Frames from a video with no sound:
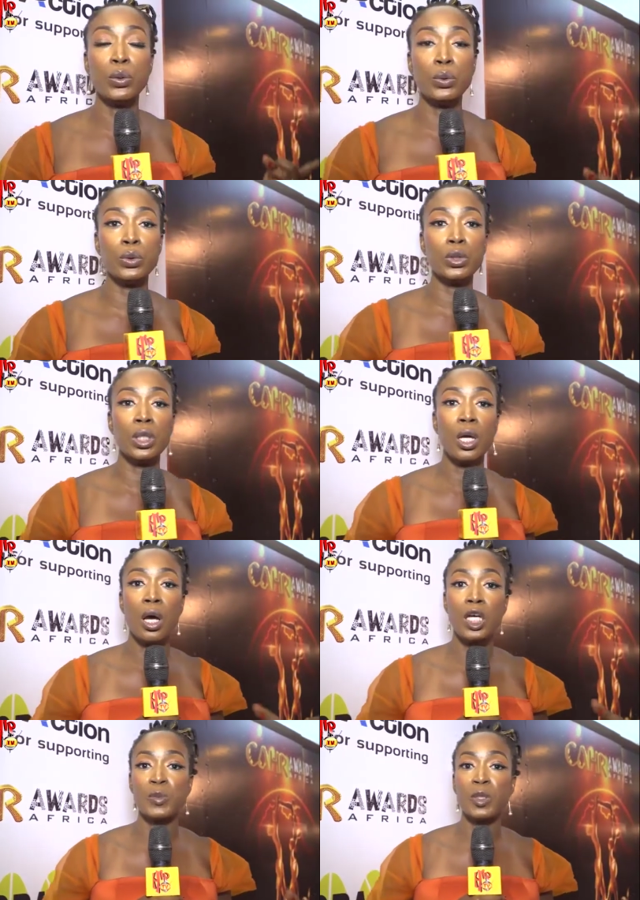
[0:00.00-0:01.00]
whose
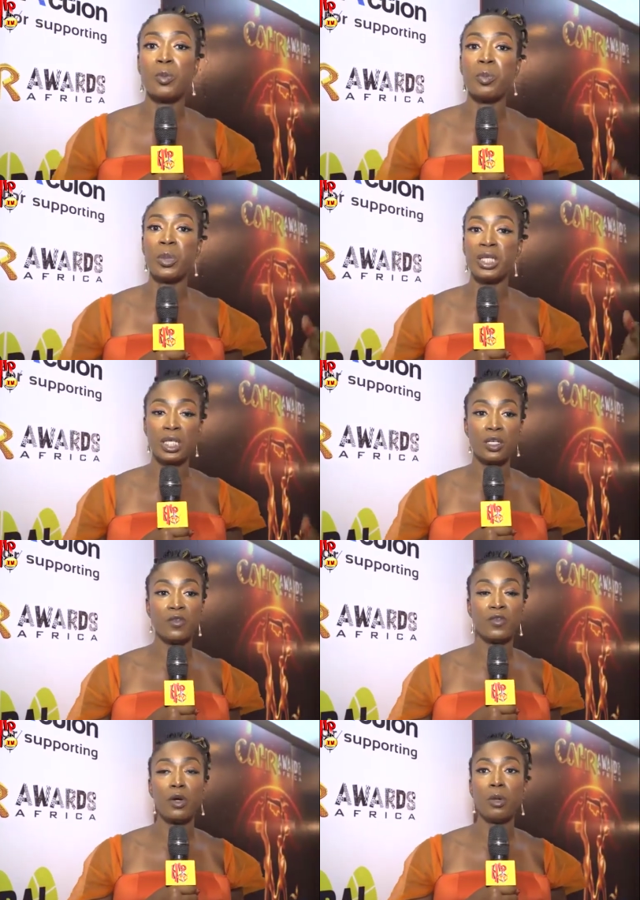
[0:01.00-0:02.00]
husband beat
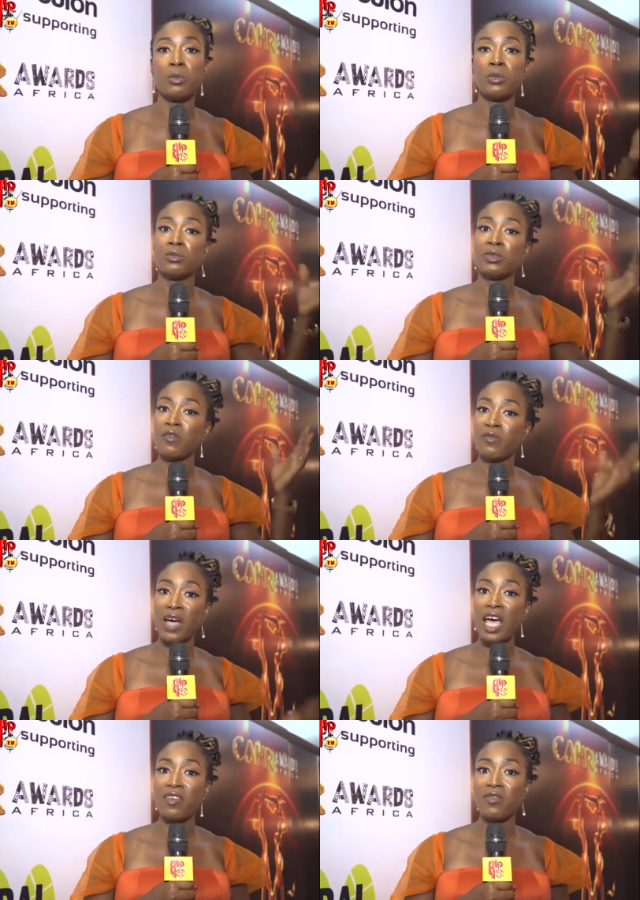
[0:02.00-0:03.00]
her from
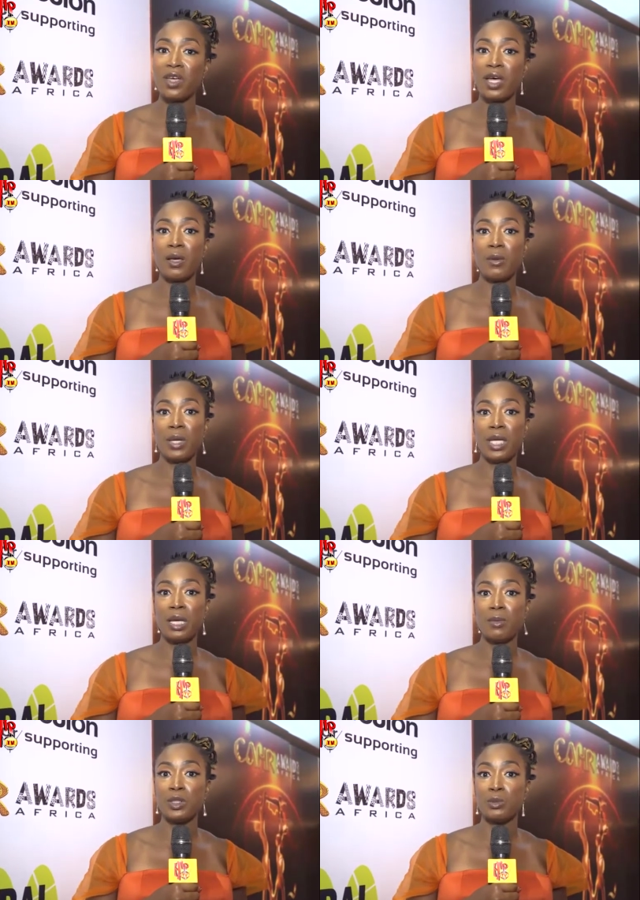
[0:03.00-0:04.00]
5
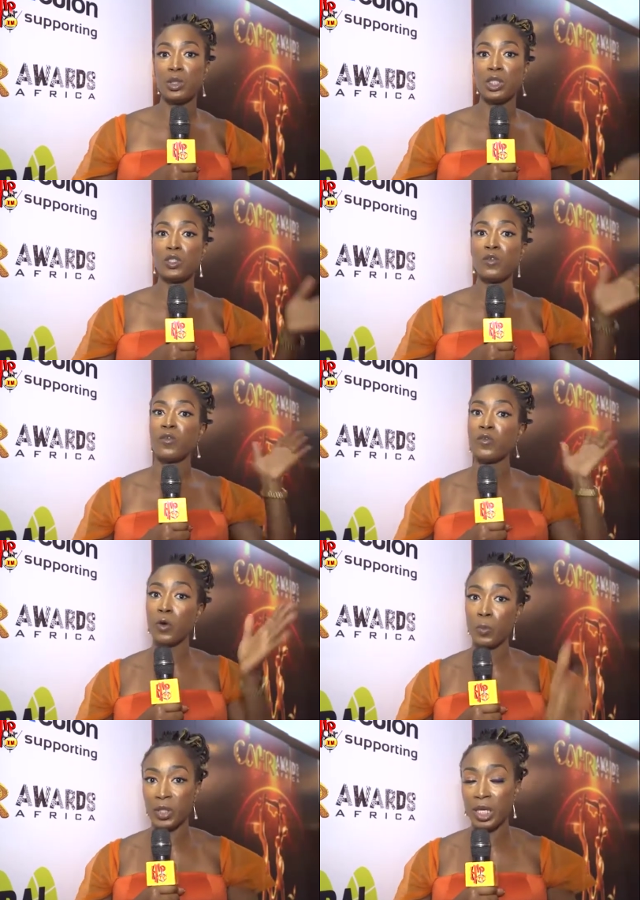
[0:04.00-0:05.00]
a.m. in the morning to
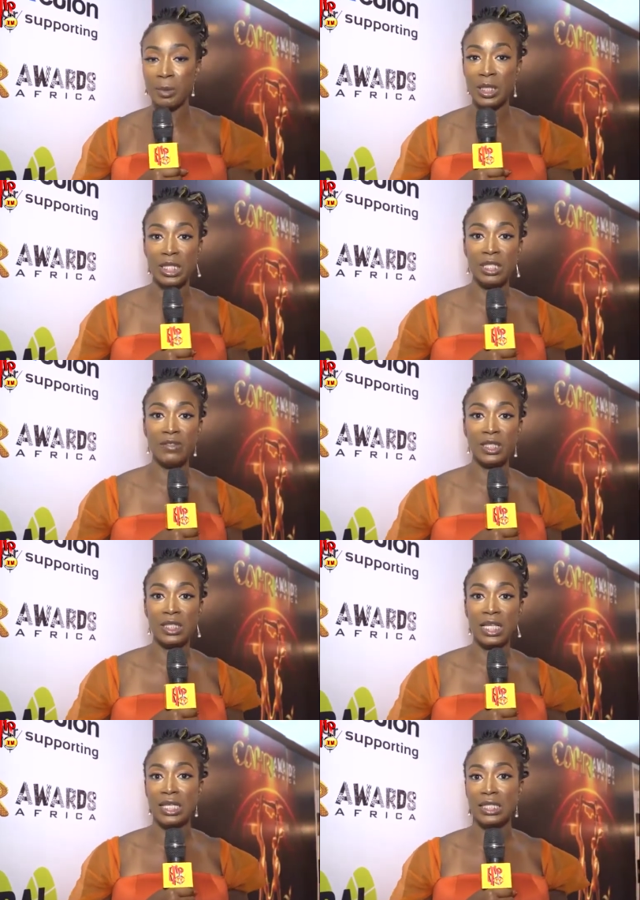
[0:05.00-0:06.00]
4 p.m. in the evening
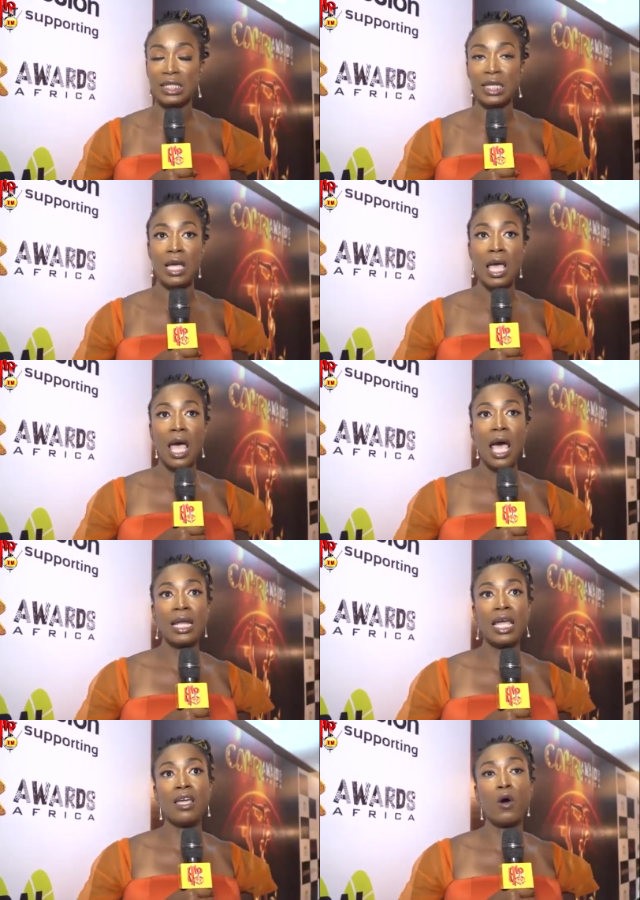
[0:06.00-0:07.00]
the next day.
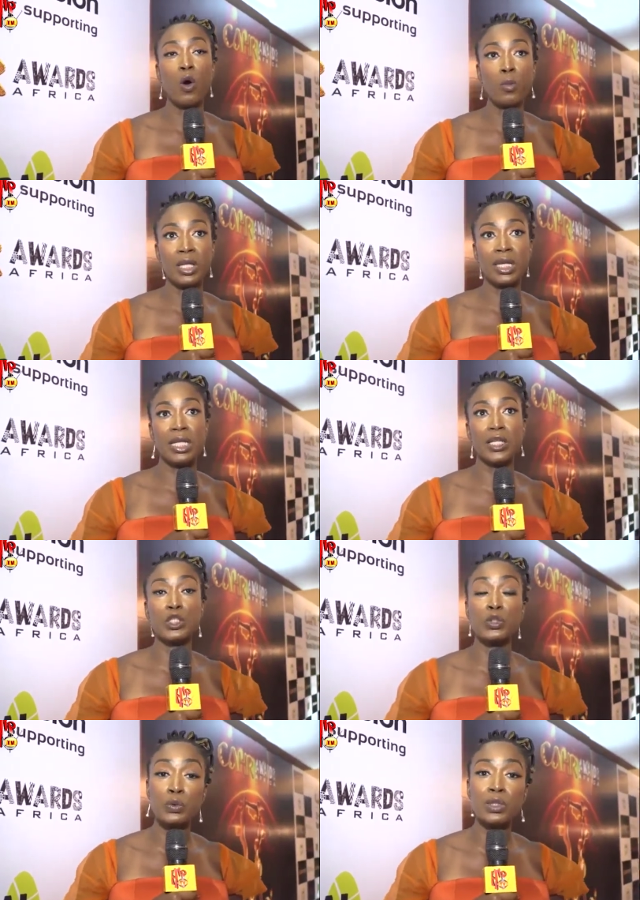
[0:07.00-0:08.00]
And I hope that they're
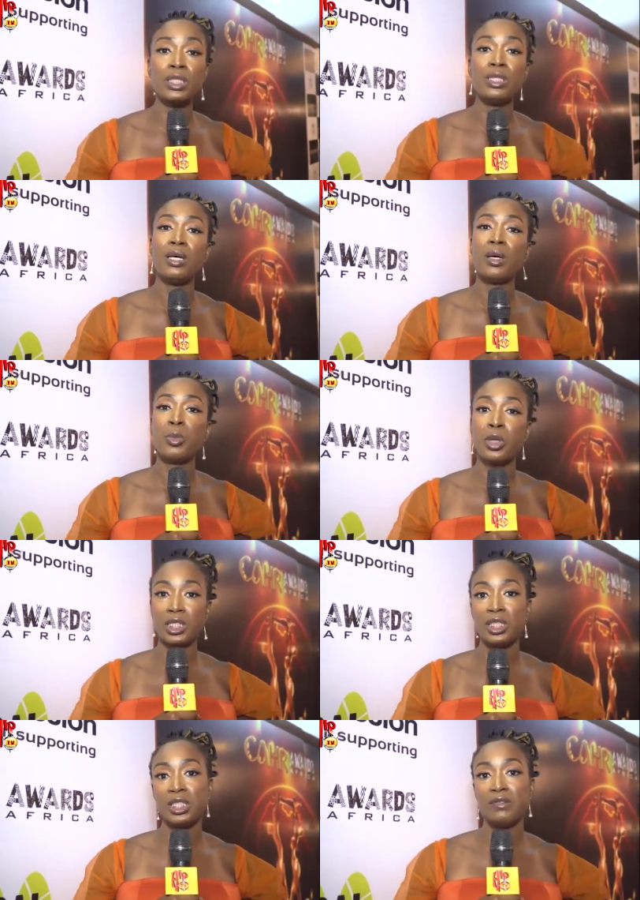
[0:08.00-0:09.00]
truly
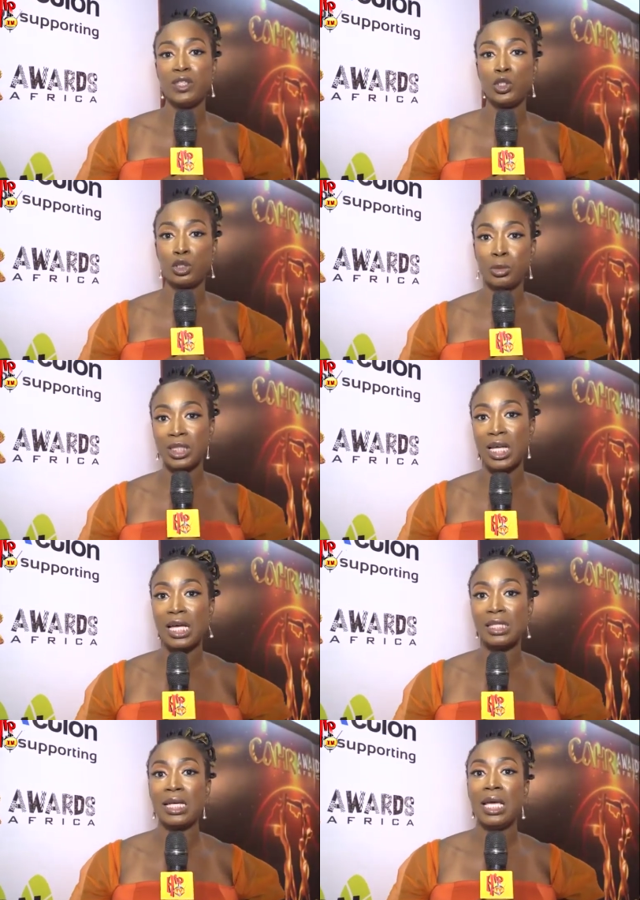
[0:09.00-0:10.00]
positively
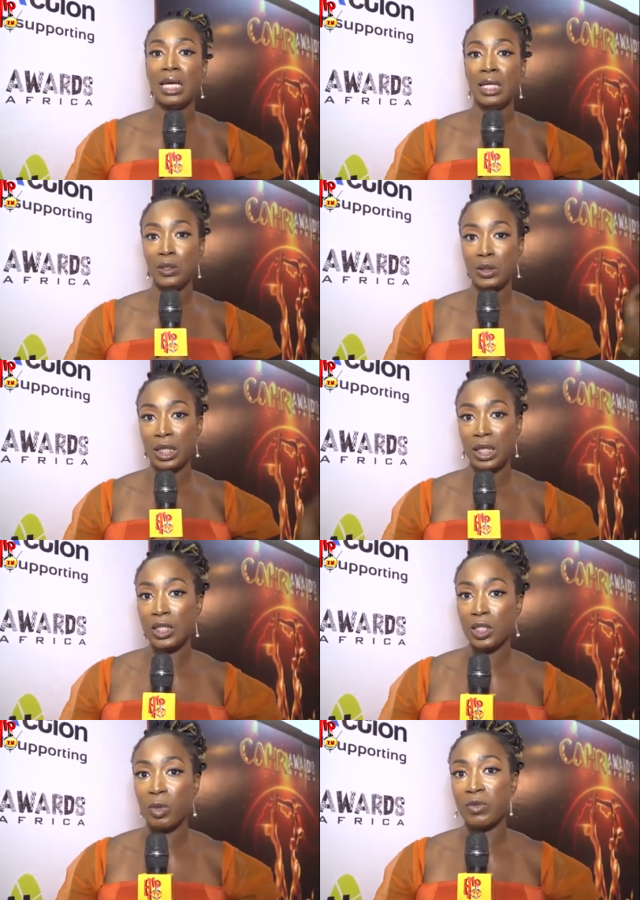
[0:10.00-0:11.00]
traumatized into
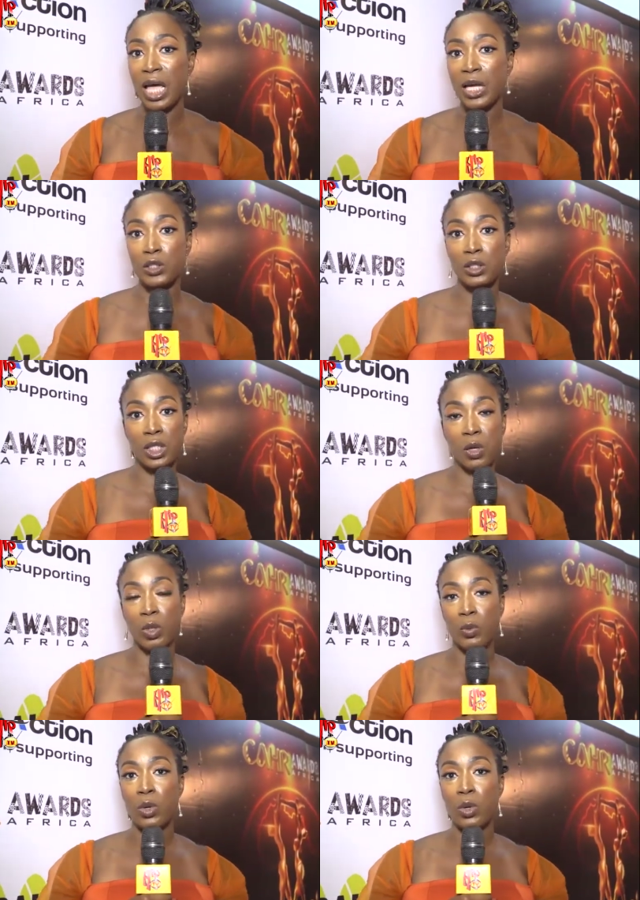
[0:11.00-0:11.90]
taking some of the actions that we